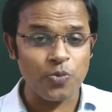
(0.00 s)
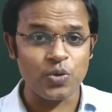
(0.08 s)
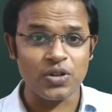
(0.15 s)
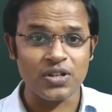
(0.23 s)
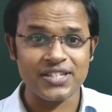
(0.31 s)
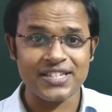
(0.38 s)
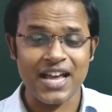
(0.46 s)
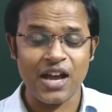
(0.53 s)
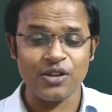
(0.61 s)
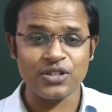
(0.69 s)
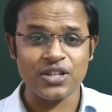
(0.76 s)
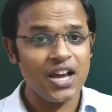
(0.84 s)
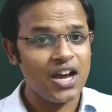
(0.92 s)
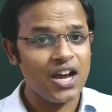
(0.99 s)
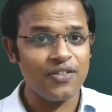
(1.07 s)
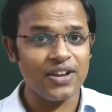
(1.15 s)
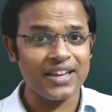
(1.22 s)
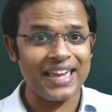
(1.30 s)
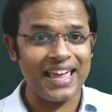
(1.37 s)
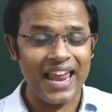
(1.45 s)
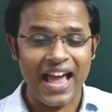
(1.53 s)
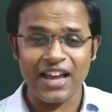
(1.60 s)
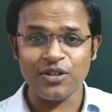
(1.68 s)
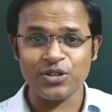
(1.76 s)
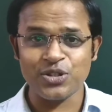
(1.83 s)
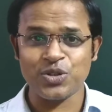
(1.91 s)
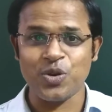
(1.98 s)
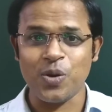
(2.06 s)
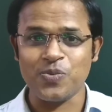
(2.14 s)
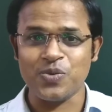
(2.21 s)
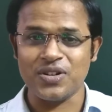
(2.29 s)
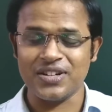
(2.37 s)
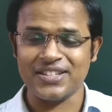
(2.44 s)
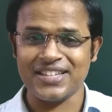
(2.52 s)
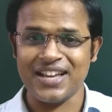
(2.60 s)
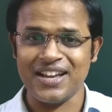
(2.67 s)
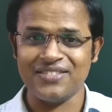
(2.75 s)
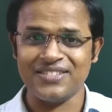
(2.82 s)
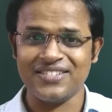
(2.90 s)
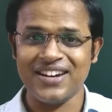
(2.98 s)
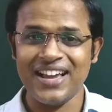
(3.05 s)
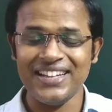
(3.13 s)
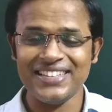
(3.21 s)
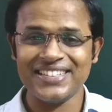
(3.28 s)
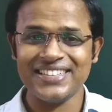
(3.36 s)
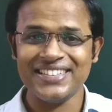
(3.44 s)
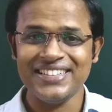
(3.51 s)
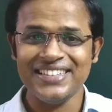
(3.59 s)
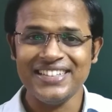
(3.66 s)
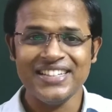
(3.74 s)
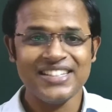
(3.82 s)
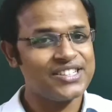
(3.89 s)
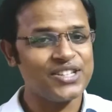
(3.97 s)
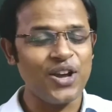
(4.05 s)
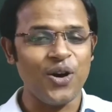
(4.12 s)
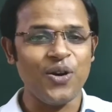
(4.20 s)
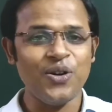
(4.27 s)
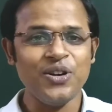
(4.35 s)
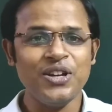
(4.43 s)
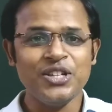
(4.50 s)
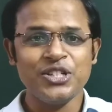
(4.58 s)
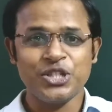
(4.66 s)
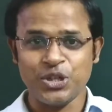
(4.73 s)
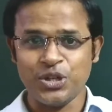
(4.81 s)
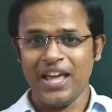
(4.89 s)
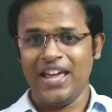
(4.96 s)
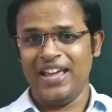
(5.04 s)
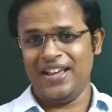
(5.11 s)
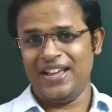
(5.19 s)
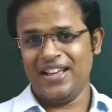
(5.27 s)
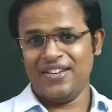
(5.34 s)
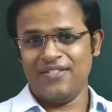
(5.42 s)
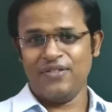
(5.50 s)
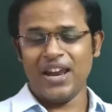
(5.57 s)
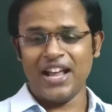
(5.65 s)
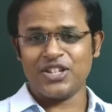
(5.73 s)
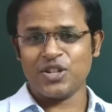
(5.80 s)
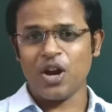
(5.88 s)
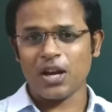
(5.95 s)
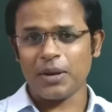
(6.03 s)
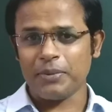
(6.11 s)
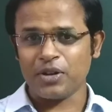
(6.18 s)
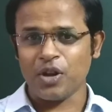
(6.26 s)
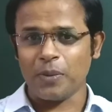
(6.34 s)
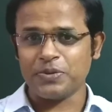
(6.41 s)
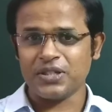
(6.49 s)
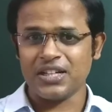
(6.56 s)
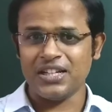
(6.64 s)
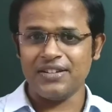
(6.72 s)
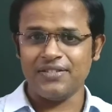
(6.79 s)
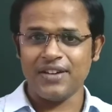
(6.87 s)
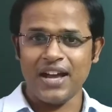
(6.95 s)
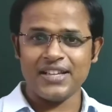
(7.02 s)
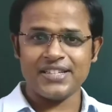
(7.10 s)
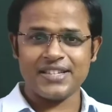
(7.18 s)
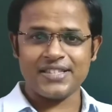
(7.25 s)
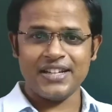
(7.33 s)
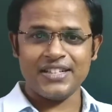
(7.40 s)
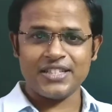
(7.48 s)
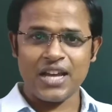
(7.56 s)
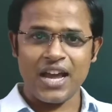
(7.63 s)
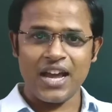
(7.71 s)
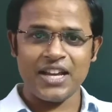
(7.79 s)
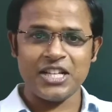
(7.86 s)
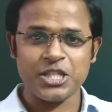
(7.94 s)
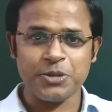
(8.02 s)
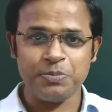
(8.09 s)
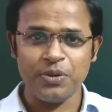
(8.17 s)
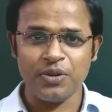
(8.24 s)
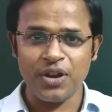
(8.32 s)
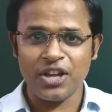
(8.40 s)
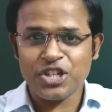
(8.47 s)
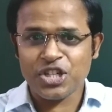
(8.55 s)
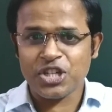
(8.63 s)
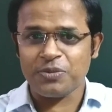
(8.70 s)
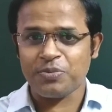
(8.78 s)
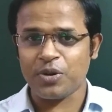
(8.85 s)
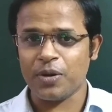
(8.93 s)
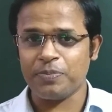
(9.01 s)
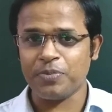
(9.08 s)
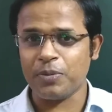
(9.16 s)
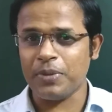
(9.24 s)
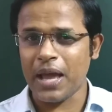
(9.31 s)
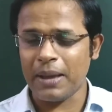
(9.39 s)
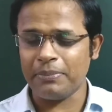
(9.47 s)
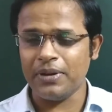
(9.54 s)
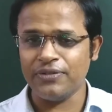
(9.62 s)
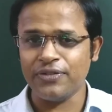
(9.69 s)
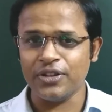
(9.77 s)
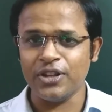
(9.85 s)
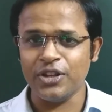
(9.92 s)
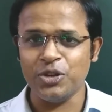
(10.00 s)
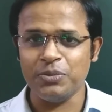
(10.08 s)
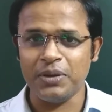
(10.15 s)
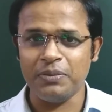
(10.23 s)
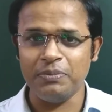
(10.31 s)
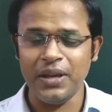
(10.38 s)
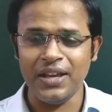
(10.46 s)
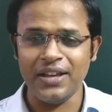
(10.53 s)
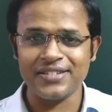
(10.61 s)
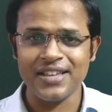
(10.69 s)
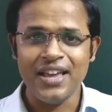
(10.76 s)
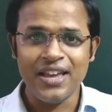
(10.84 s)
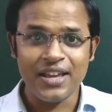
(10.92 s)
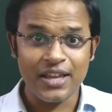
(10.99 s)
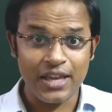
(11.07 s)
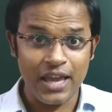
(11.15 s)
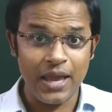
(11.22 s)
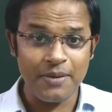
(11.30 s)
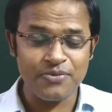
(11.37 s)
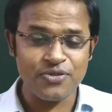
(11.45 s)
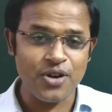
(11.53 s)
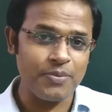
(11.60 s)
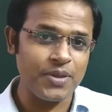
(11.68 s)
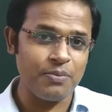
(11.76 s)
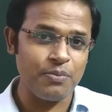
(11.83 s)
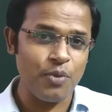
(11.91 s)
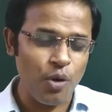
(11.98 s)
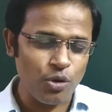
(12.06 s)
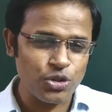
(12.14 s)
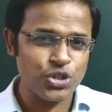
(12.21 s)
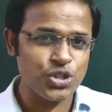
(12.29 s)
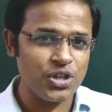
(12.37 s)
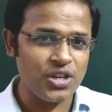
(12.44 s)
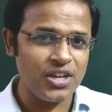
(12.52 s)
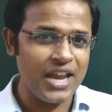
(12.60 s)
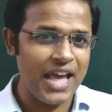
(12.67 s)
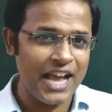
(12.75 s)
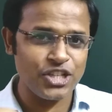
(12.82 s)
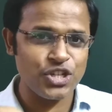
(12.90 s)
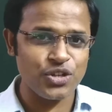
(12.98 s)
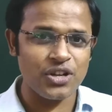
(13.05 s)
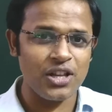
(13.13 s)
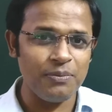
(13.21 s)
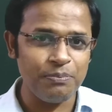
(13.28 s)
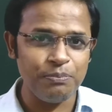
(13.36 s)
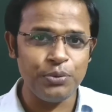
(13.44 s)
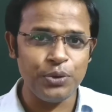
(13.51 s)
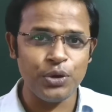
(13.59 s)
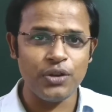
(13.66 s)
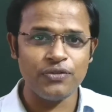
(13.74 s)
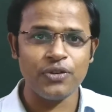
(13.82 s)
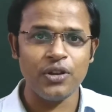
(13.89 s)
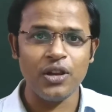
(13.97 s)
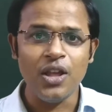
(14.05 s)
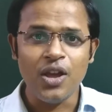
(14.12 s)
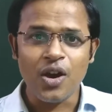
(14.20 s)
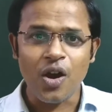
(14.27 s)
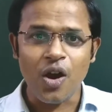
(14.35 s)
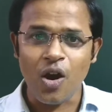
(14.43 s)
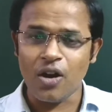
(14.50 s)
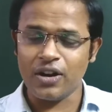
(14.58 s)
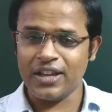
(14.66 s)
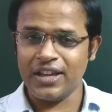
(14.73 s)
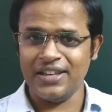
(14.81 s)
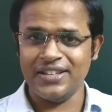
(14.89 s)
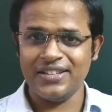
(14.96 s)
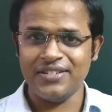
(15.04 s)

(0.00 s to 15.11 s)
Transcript: works out, how a kaleidoscope works out, right? So today, when I talk about optical devices, the entire inspiration probably for the human beings came from the most natural, beautiful organ